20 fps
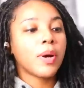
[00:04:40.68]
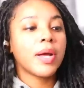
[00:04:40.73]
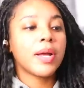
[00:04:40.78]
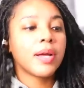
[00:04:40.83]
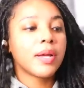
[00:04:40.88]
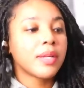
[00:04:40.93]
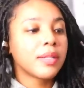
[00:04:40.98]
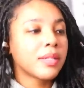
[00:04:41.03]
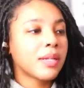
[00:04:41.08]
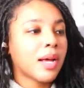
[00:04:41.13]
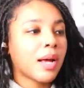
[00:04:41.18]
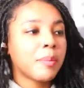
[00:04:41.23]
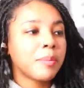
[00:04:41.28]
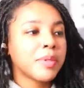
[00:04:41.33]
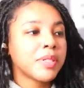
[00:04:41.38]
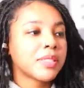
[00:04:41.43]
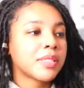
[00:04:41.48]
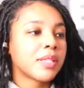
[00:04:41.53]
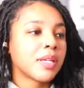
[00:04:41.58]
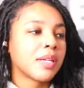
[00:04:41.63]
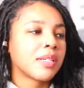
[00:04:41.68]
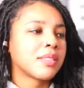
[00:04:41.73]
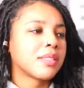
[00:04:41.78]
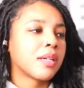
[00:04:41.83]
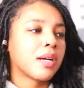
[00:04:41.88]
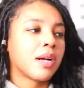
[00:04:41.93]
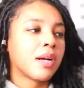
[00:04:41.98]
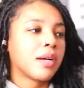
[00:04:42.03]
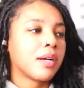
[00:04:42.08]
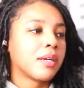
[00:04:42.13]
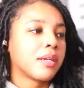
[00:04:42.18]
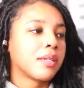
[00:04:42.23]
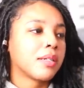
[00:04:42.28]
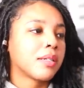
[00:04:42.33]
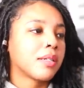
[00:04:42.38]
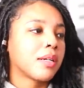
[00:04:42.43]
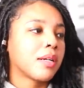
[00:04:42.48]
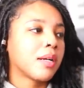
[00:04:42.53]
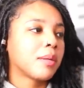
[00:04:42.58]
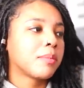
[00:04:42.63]
Wait, I missed that. Sorry.
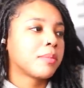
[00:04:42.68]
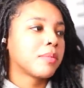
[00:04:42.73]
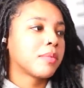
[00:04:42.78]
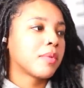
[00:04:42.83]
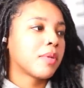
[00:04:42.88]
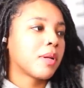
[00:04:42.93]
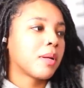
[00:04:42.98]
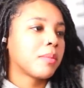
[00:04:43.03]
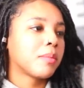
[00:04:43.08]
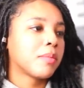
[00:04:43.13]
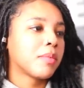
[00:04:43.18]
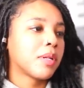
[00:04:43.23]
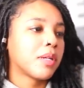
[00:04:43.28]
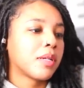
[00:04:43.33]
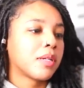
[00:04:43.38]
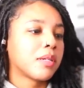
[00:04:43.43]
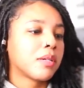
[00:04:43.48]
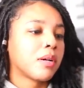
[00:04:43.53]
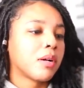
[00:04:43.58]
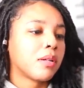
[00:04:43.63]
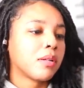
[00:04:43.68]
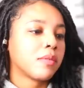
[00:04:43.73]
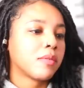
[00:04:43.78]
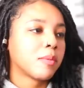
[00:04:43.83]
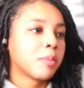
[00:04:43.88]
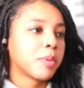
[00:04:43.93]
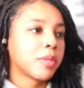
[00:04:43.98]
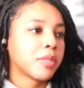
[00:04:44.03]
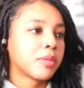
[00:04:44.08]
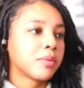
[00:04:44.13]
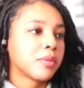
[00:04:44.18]
I'm like all over the